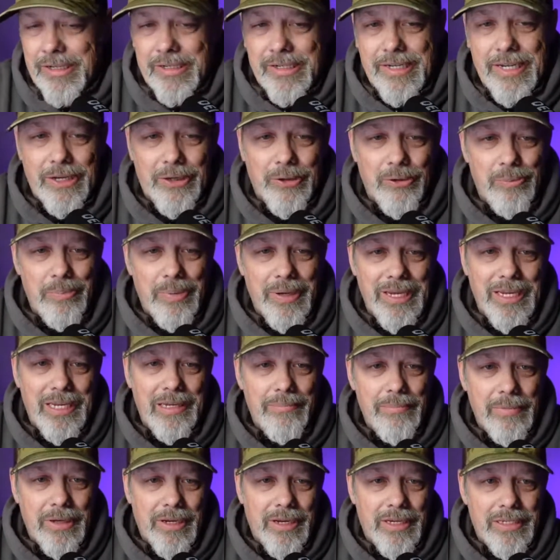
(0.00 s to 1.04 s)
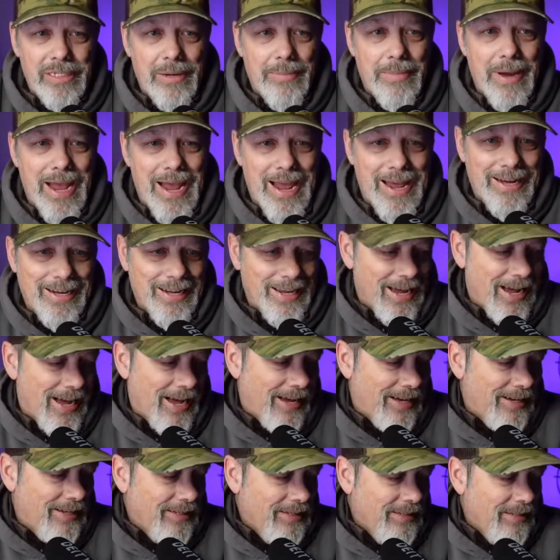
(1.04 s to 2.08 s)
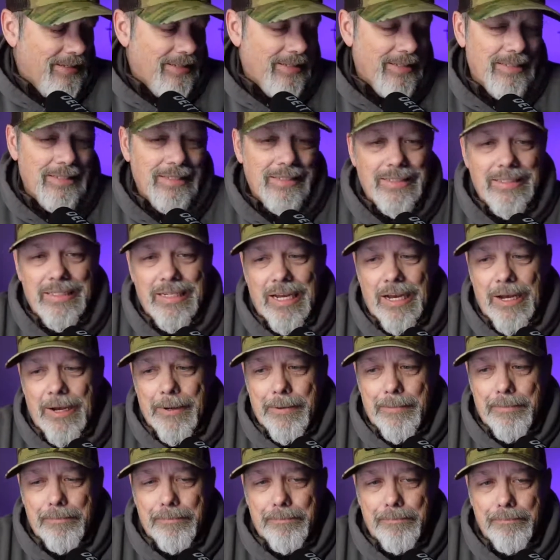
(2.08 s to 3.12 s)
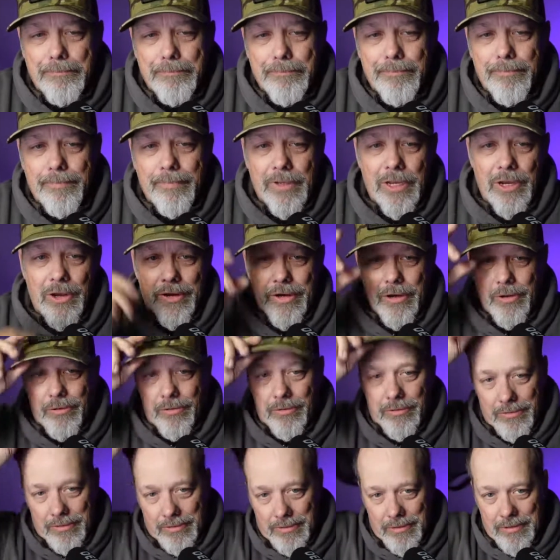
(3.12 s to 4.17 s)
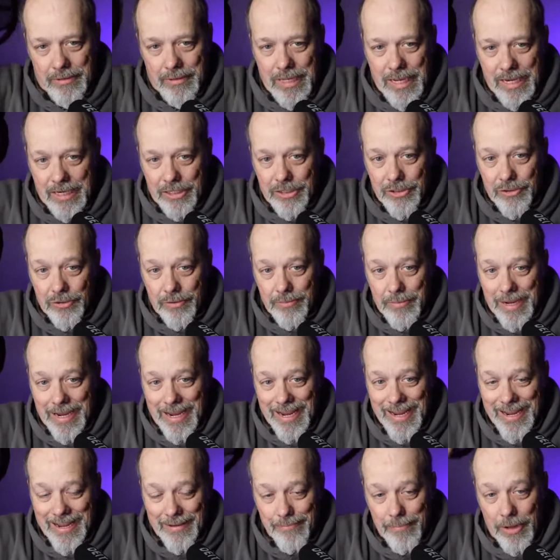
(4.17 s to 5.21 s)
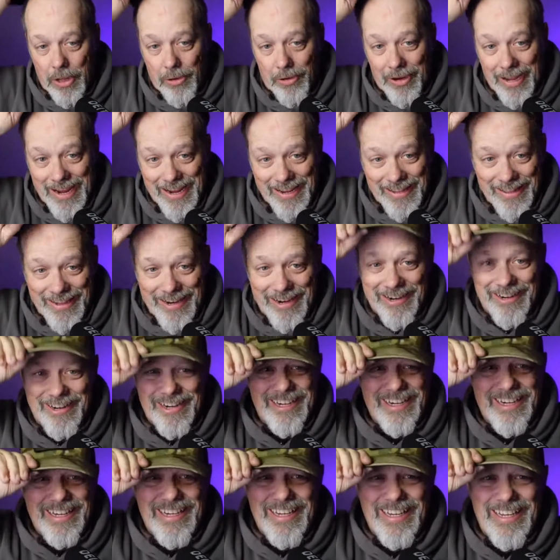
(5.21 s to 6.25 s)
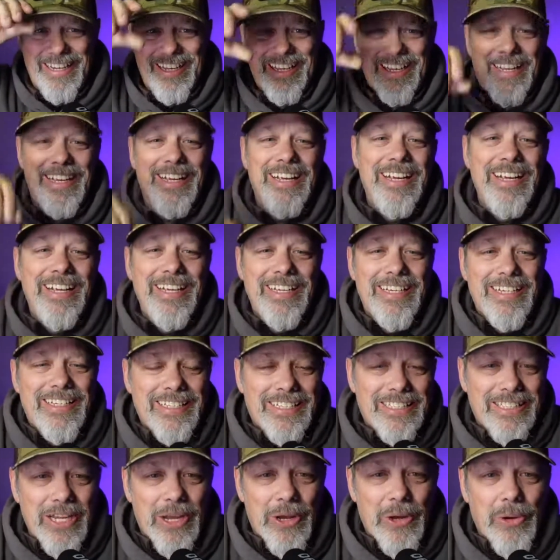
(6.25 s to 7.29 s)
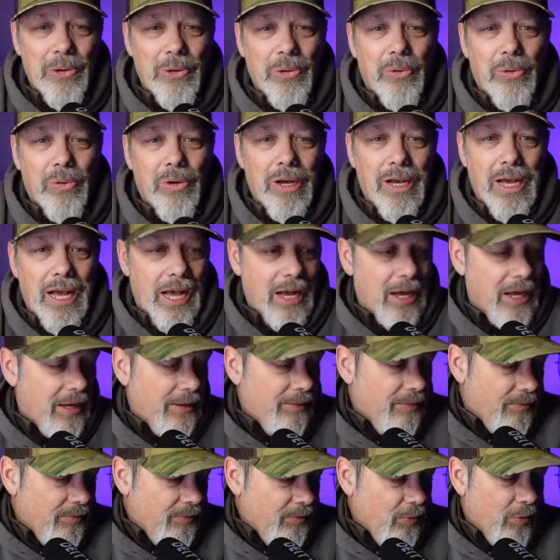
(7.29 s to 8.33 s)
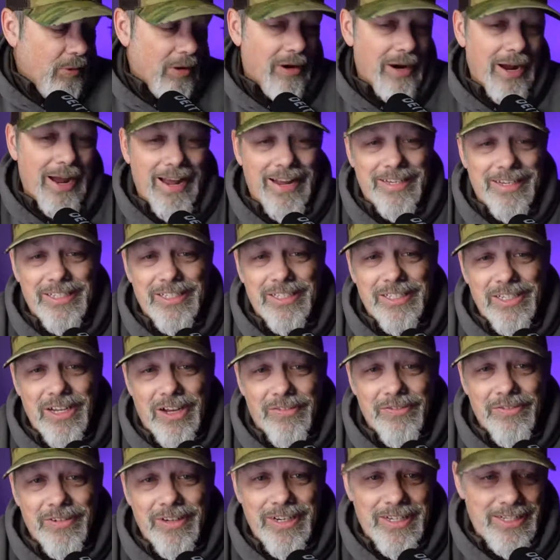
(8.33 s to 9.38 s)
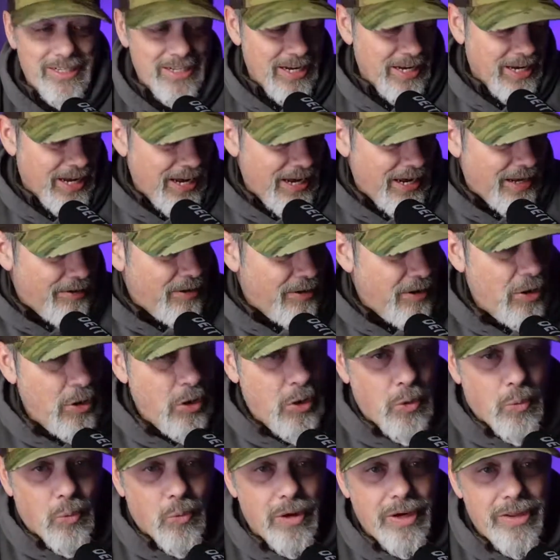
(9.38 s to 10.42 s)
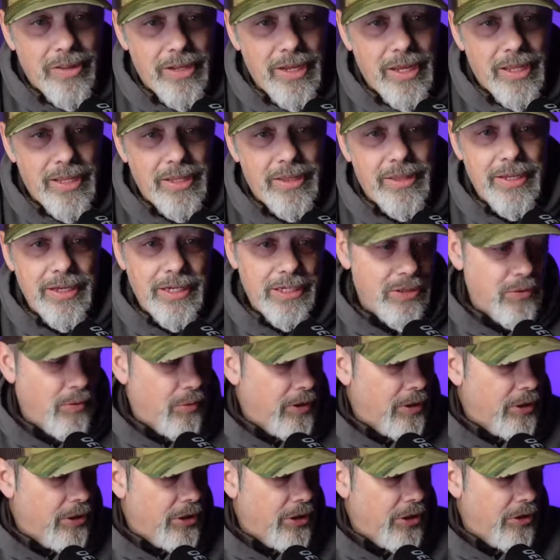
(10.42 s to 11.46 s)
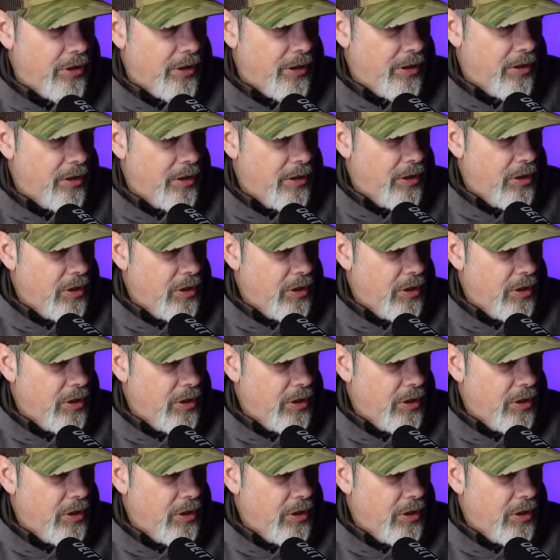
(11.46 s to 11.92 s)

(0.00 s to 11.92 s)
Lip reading: tickled pink because I'm a hat guy. I don't like showing my bald head there. So I wear hats as often as I can. One of the other things I want to show you,